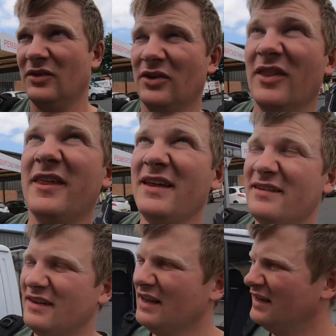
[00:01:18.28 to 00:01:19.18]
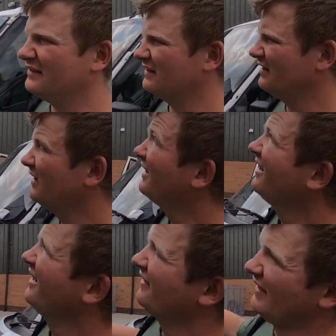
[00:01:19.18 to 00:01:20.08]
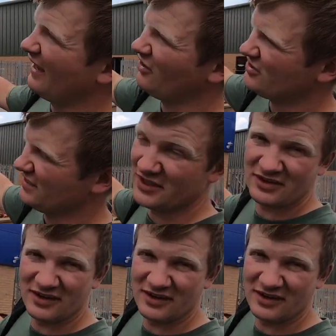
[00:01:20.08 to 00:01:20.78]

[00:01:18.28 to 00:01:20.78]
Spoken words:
So this is the Heritage